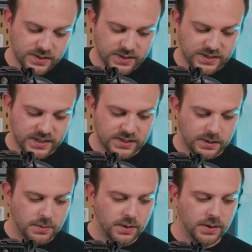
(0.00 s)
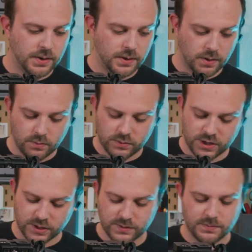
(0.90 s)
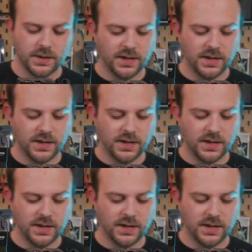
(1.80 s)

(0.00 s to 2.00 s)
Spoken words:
this setup. Oh shit.